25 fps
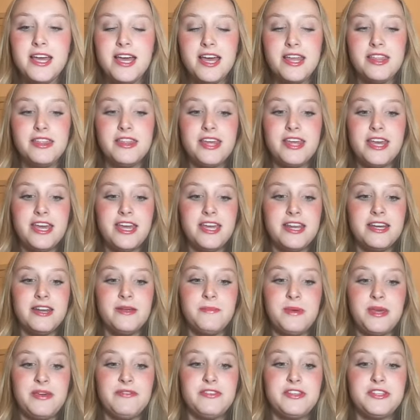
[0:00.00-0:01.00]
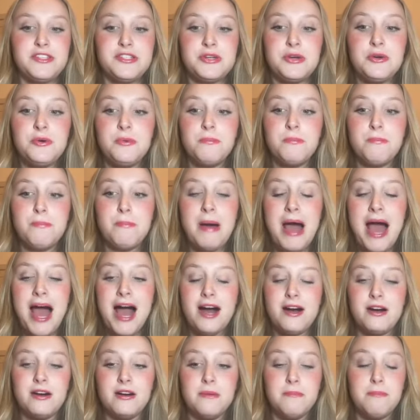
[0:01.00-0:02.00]
the Nabieva to
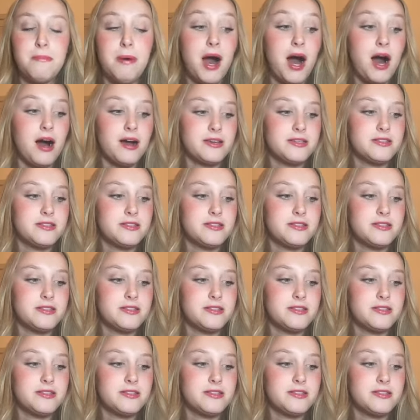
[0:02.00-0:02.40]
Pak